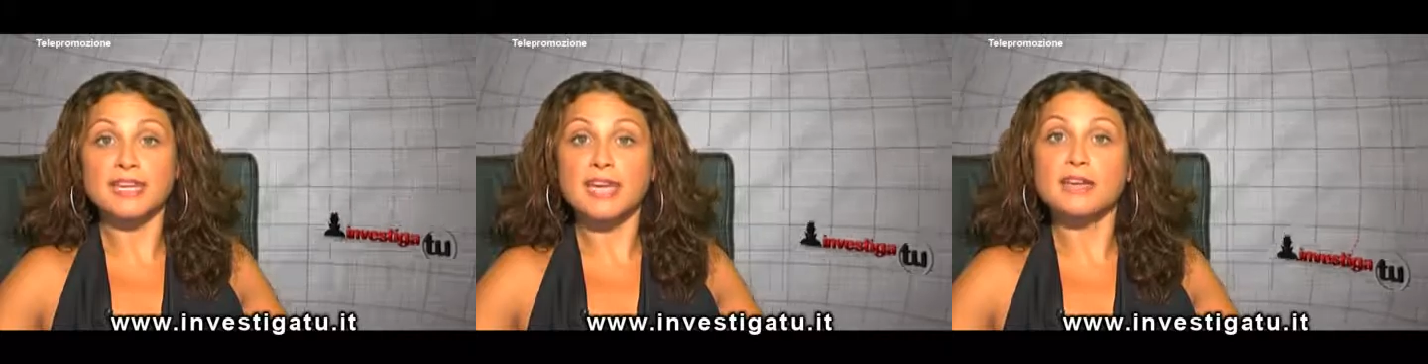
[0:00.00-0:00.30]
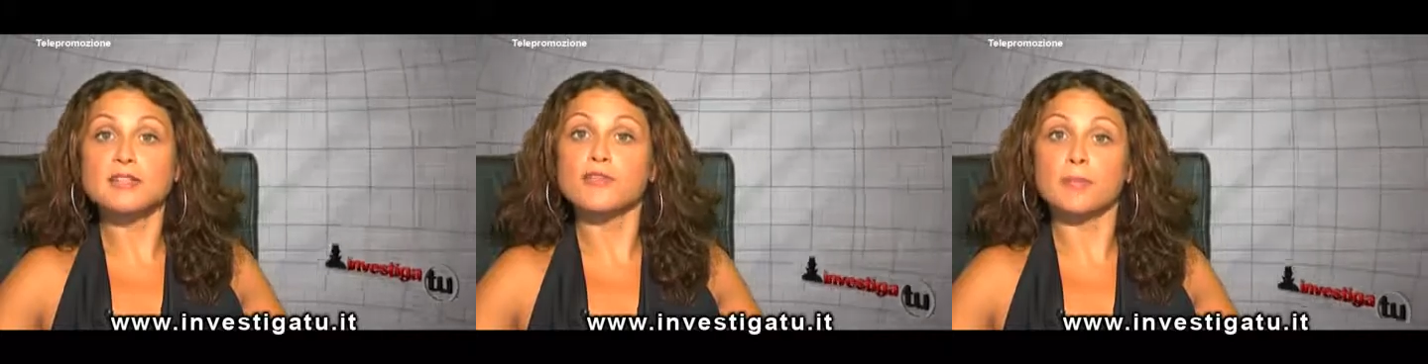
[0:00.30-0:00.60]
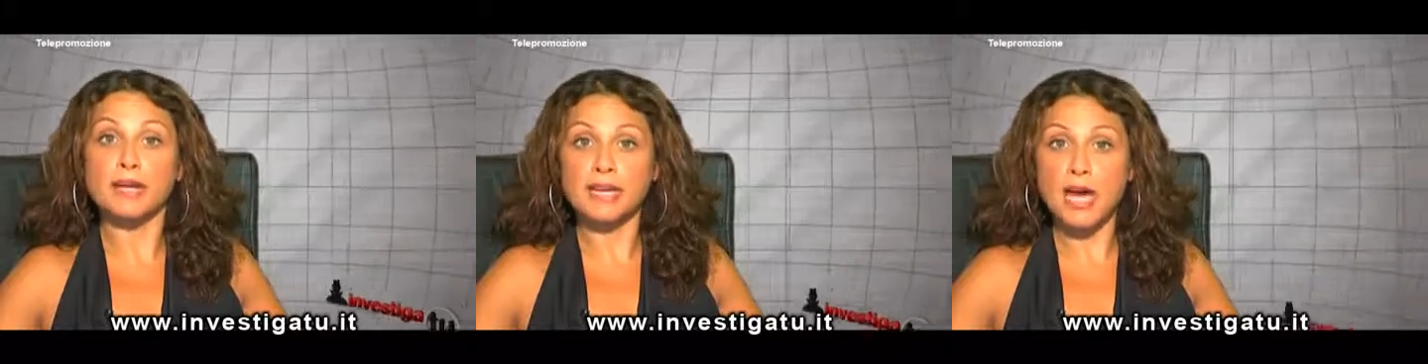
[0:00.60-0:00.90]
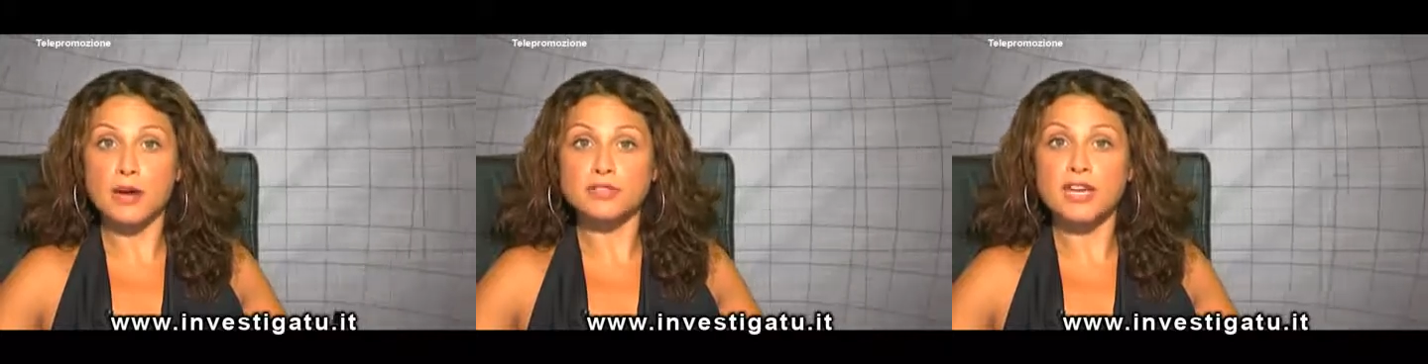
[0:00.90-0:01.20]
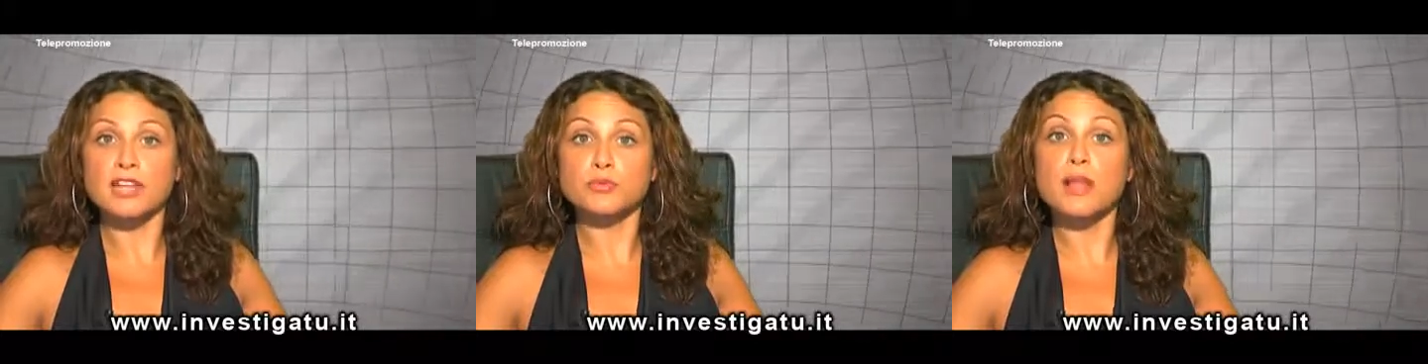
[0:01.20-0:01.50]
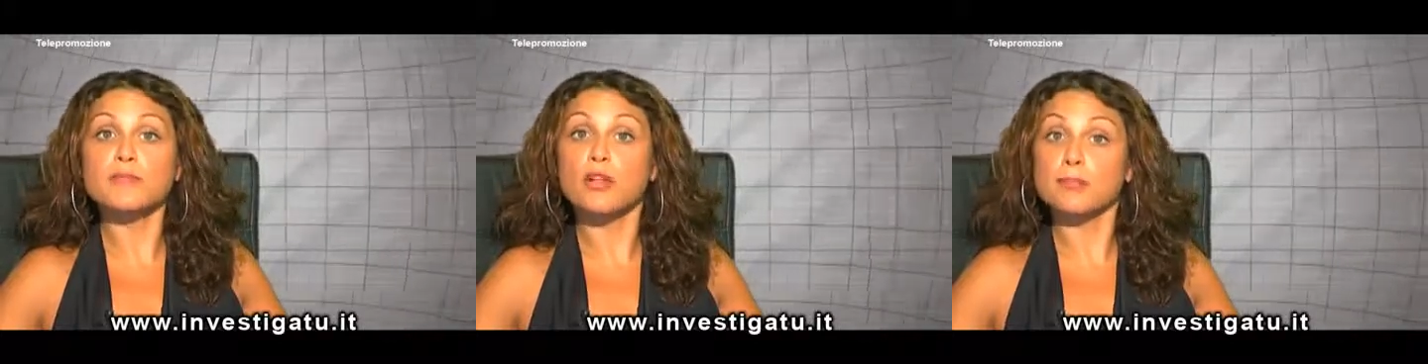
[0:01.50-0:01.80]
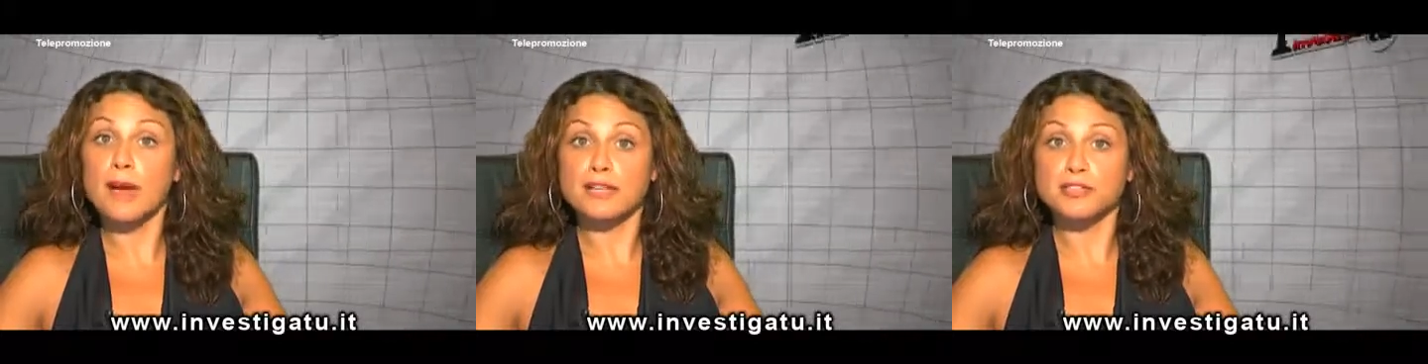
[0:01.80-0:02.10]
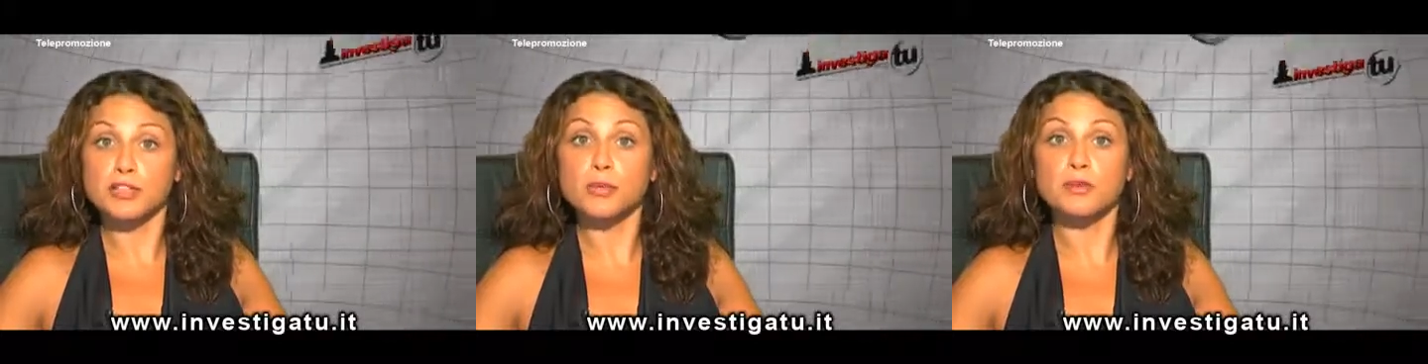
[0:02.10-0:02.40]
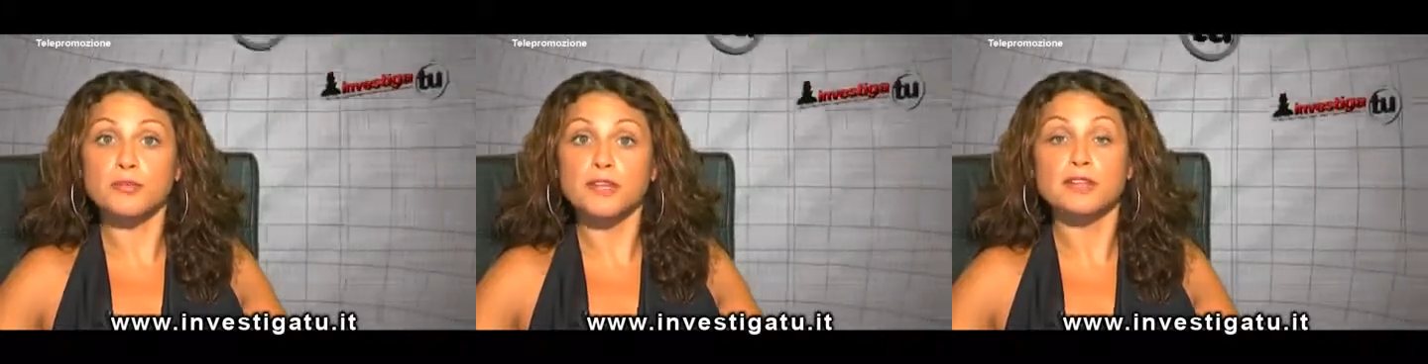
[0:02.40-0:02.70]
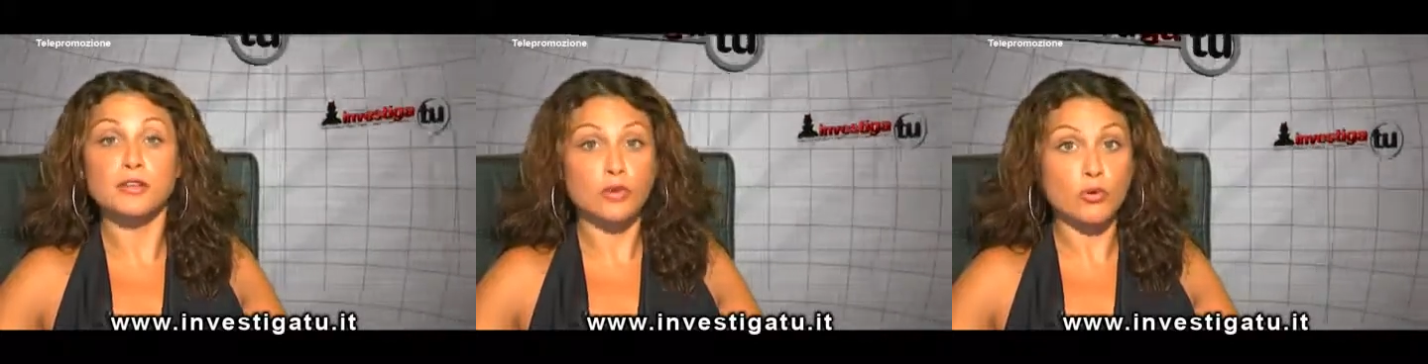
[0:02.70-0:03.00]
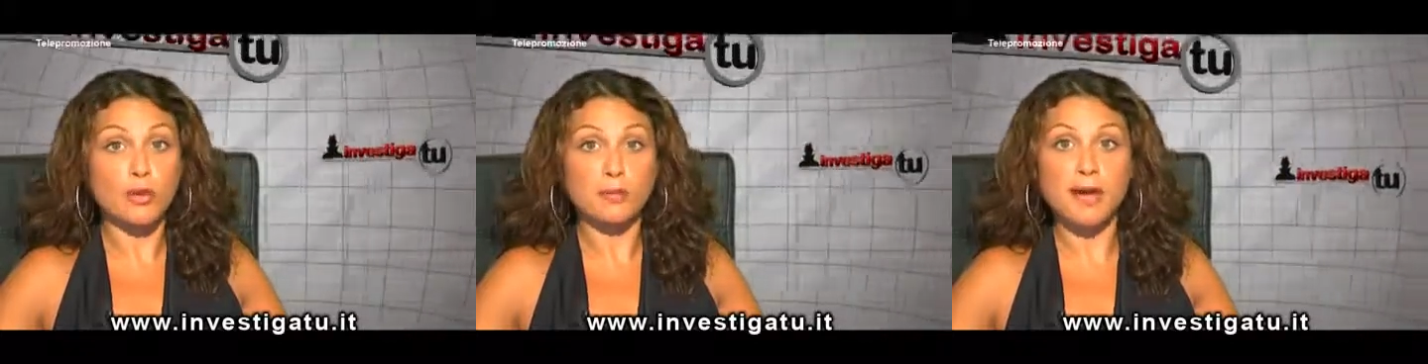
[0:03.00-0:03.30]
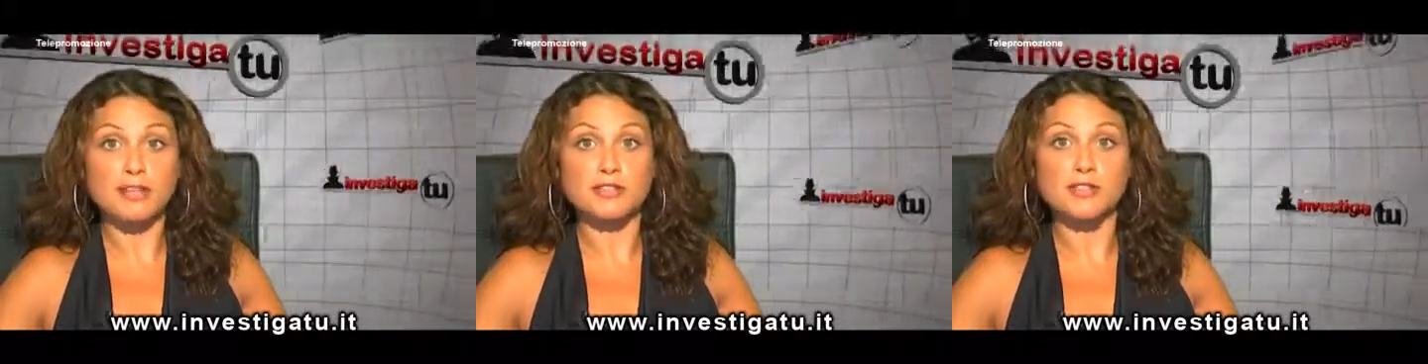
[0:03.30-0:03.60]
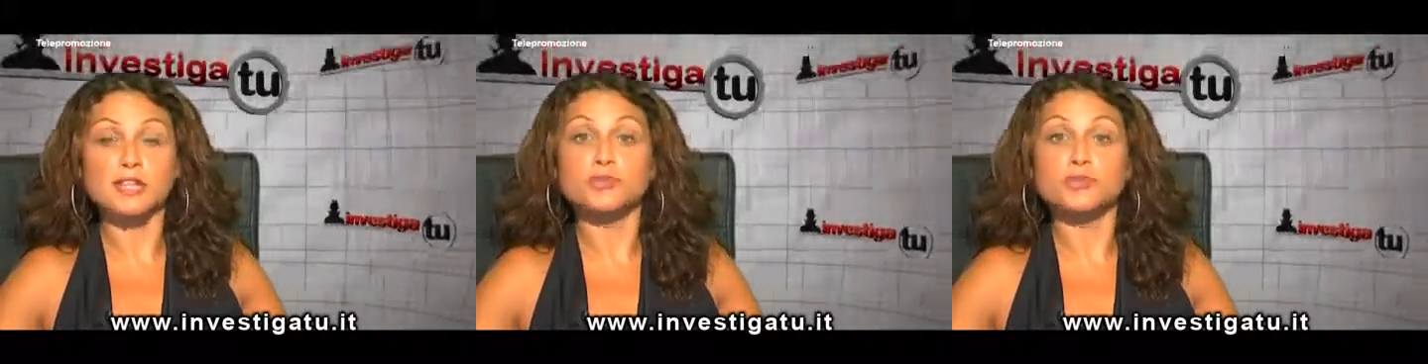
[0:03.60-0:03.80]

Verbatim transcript: in case of a blackout, a 12-volt battery will feed the normal battery